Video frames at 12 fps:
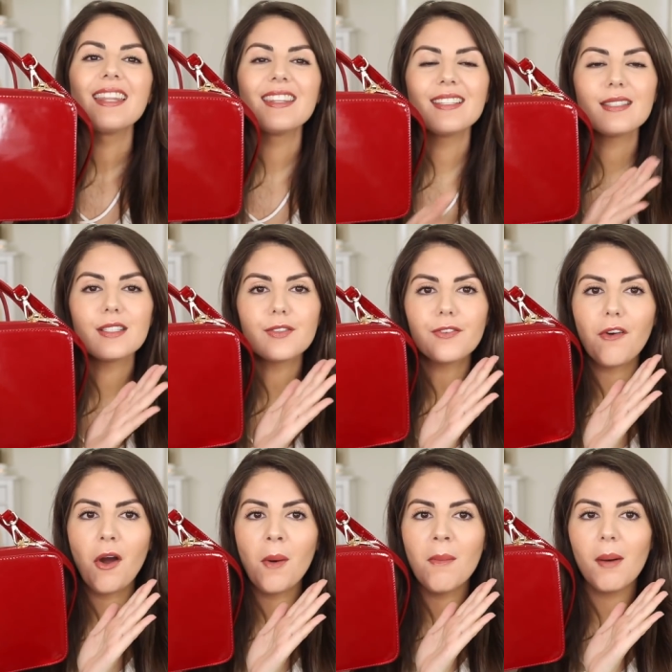This is
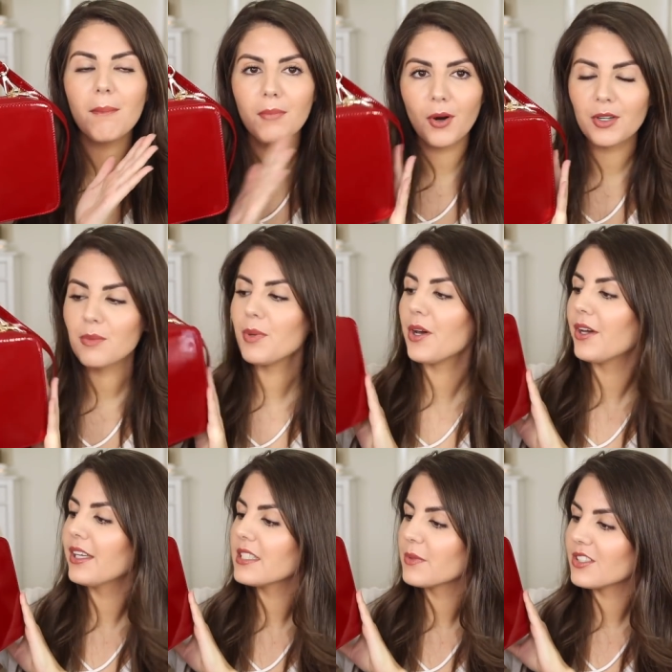from Mon Purse,